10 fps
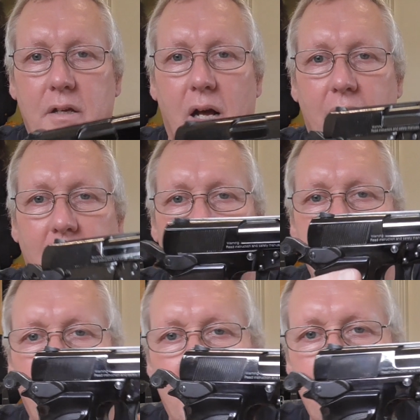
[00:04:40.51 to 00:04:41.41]
and that
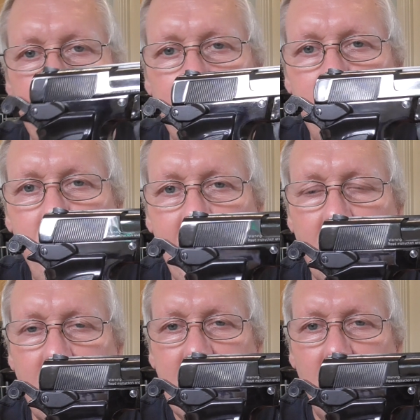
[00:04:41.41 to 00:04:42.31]
is like really
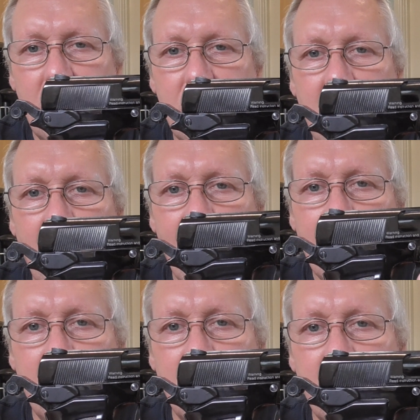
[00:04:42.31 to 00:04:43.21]
like, it's like a single
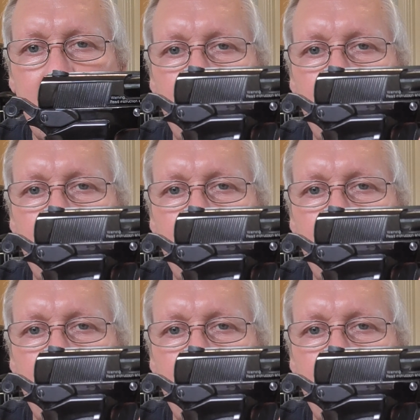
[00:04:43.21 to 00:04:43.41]
action.